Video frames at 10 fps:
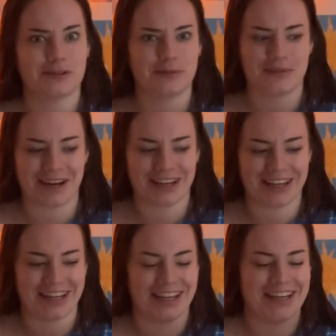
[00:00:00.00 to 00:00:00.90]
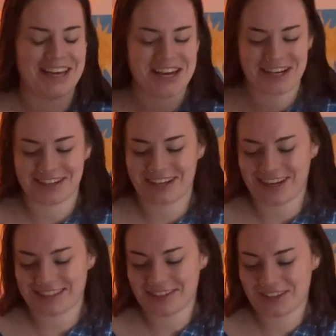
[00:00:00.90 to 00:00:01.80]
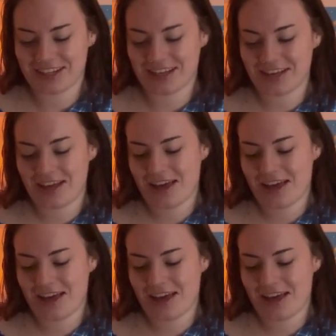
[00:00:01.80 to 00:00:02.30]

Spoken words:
my creativity.